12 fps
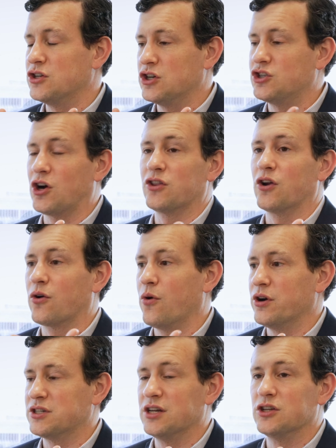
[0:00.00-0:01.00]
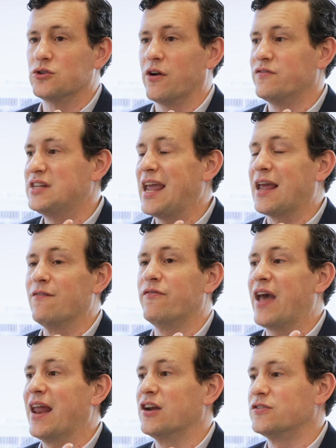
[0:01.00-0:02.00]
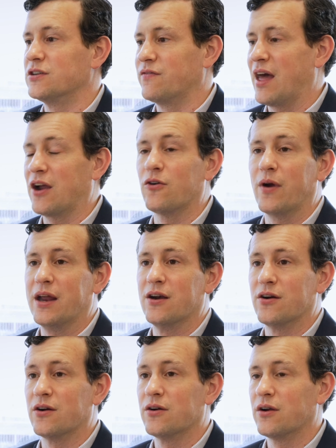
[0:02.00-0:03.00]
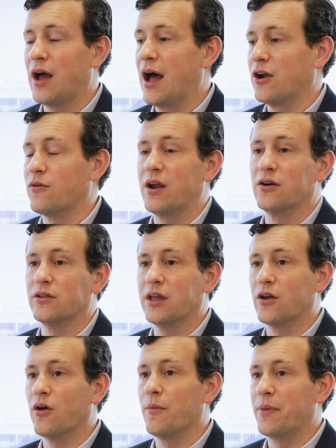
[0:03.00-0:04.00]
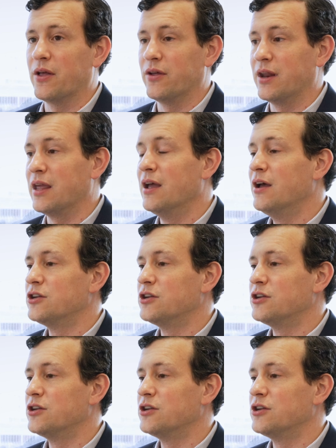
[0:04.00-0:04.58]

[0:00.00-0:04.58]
chart their course and to sort of take advantage of that greater legal ability.